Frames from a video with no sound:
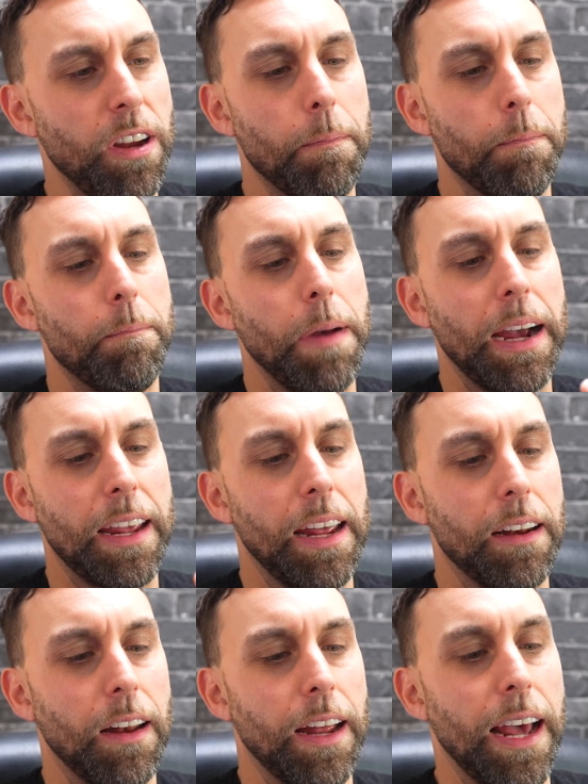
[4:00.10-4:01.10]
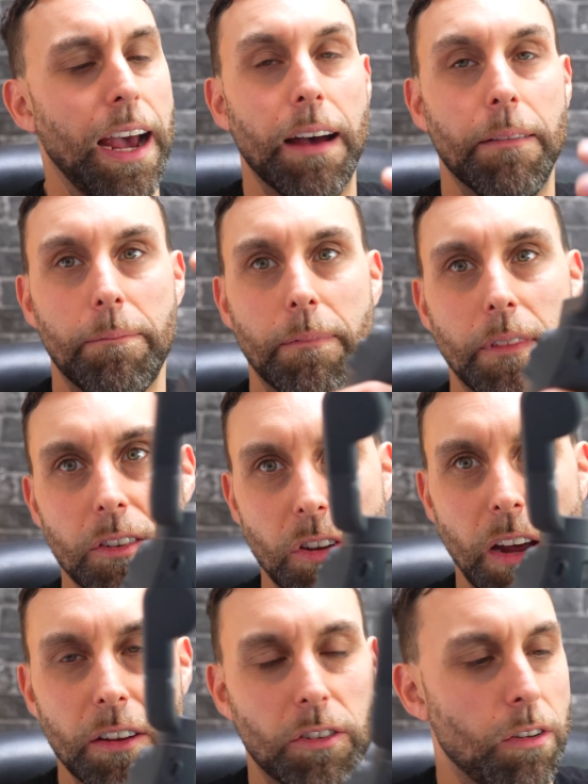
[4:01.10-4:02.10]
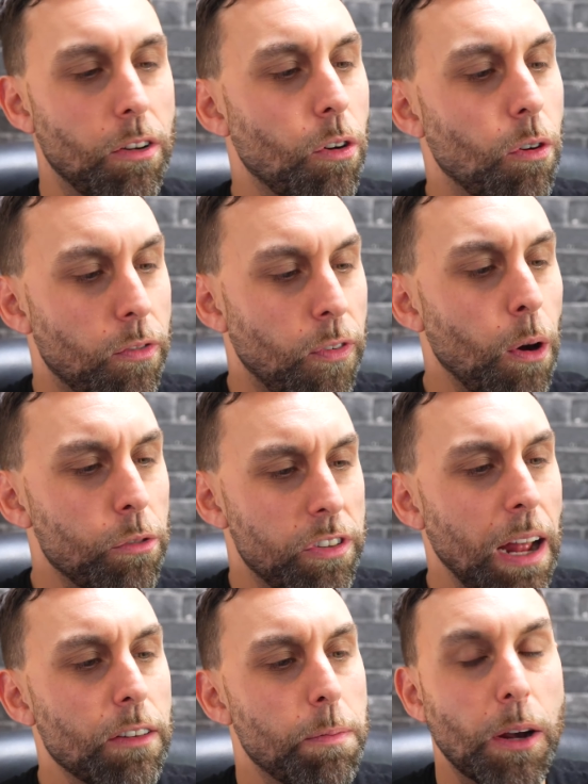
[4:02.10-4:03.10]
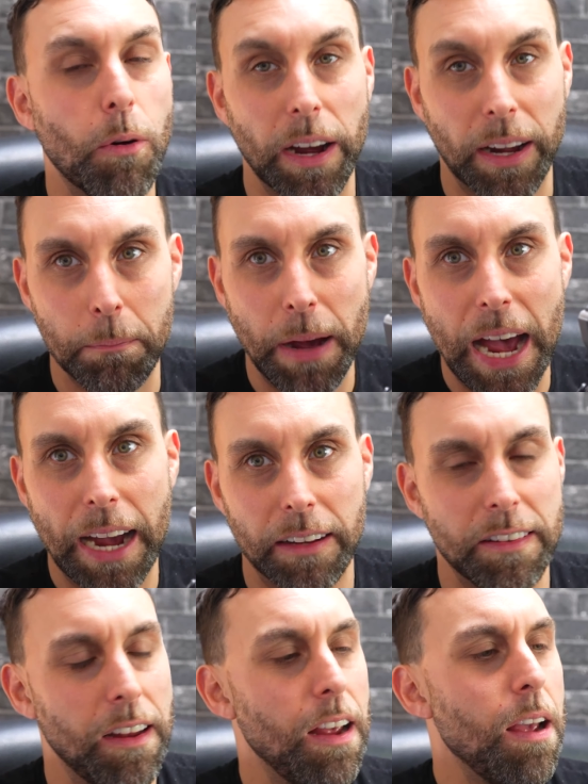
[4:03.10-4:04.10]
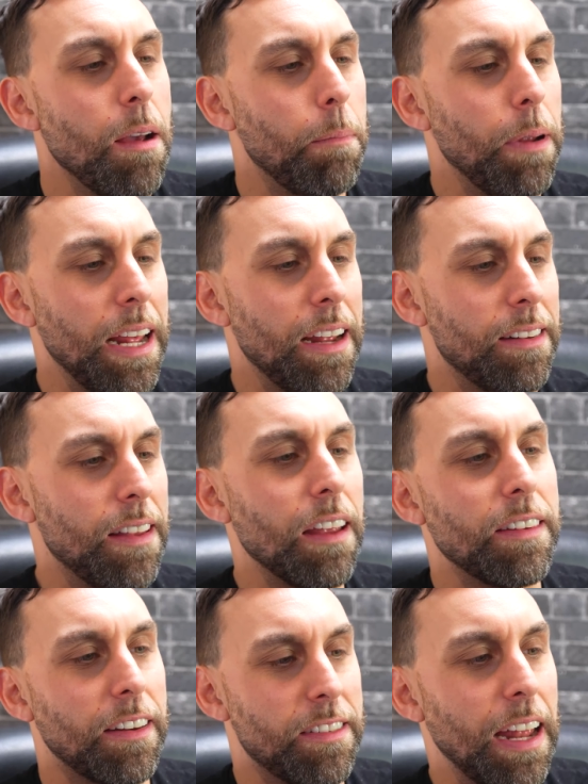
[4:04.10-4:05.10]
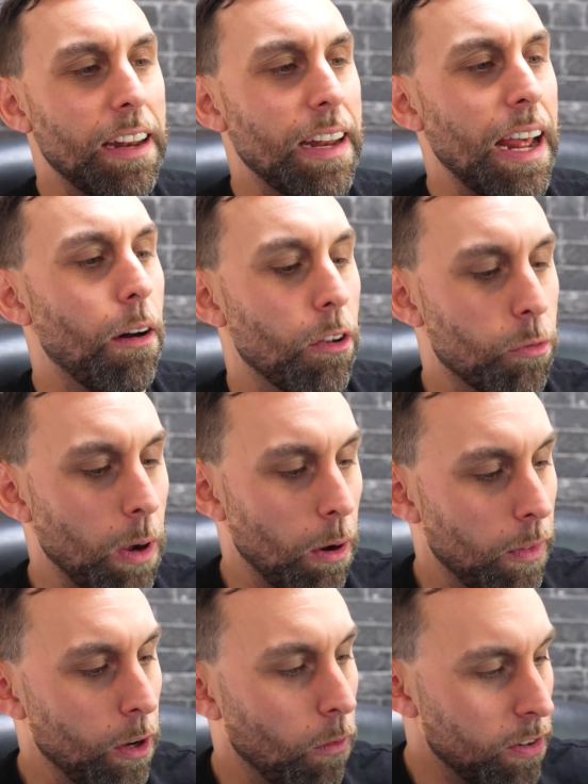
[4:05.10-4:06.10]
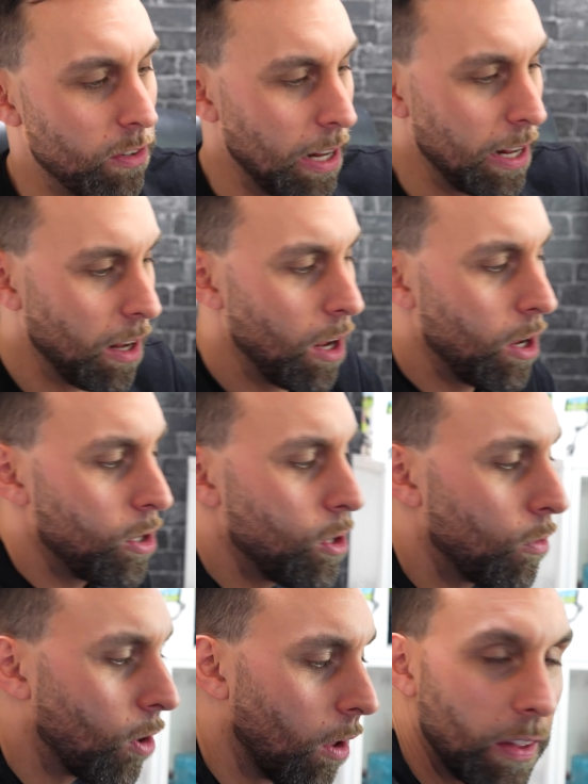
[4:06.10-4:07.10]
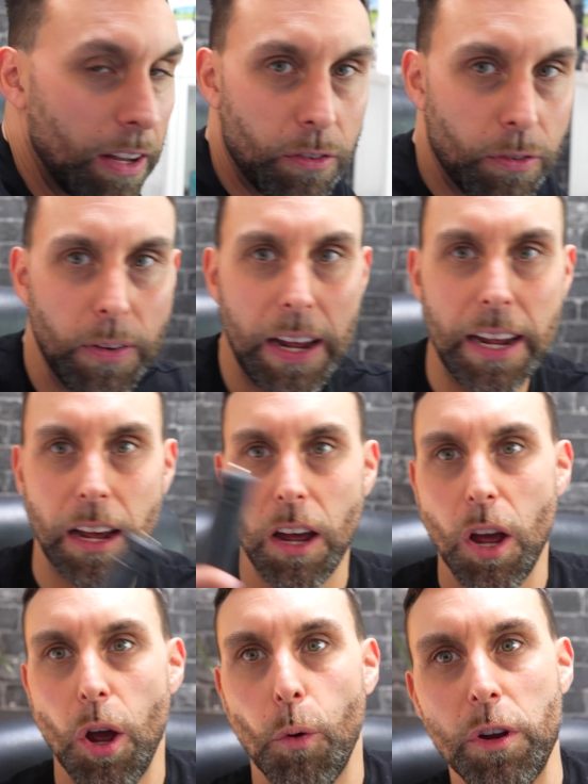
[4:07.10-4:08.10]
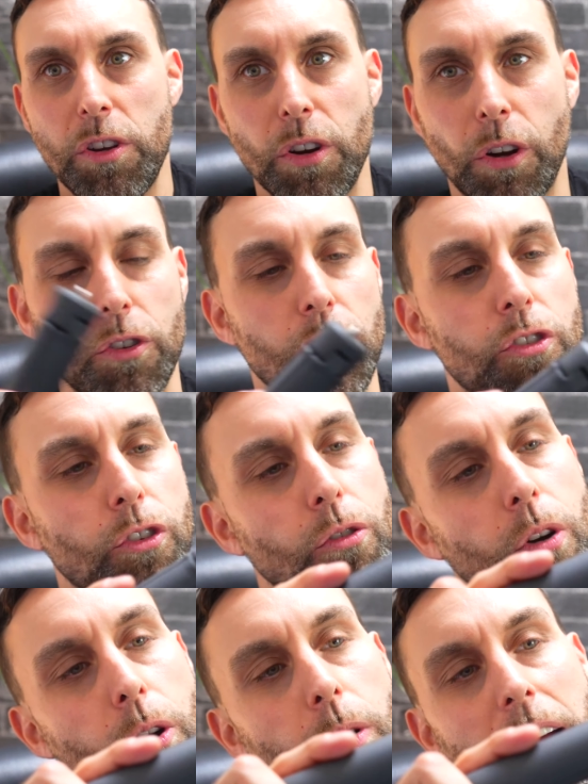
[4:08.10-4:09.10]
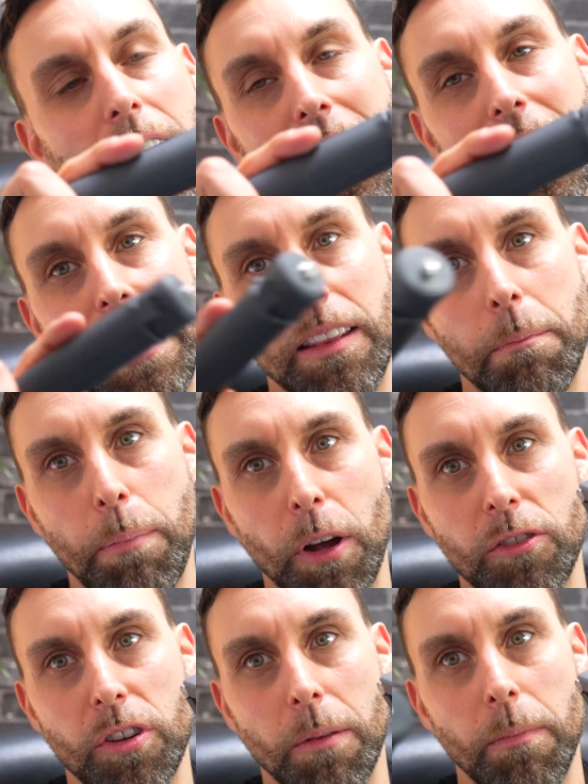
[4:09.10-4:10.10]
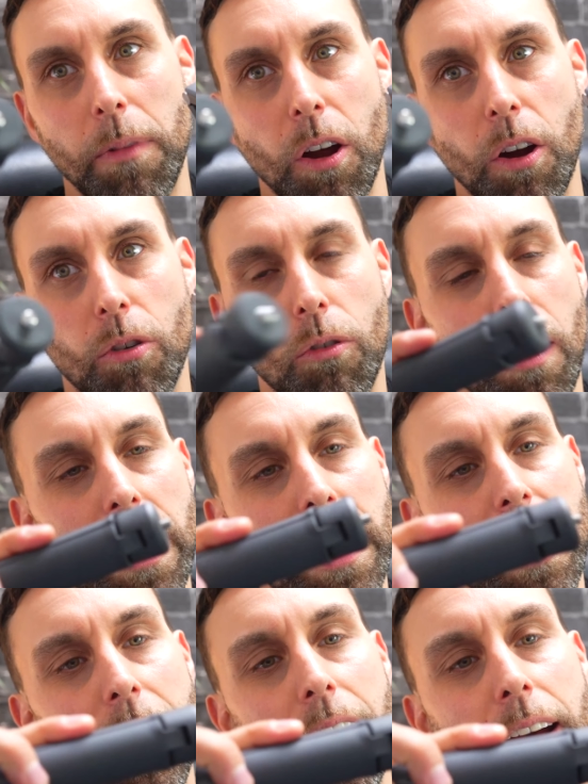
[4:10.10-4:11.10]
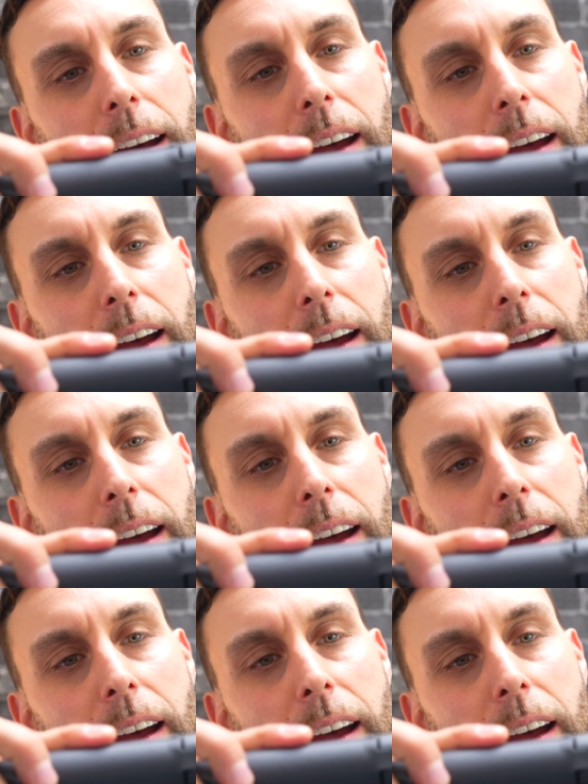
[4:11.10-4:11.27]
it back in like that. So it folds down to be quite compact, but it does extend out as well. And then obviously you've got these feet, which you can just screw in the bottom right here,